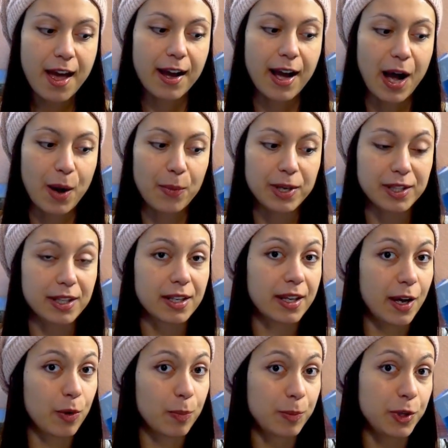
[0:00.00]
how it can
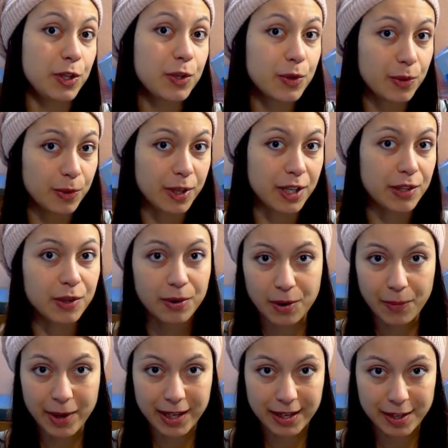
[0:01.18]
help you in your
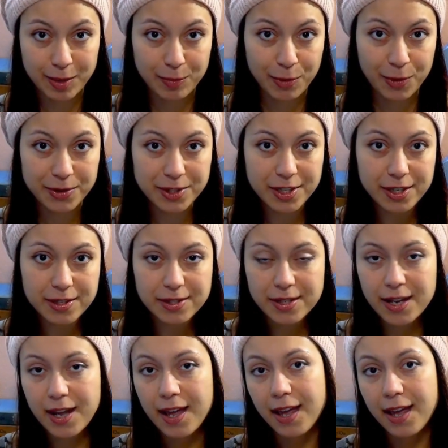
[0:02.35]
awakening process,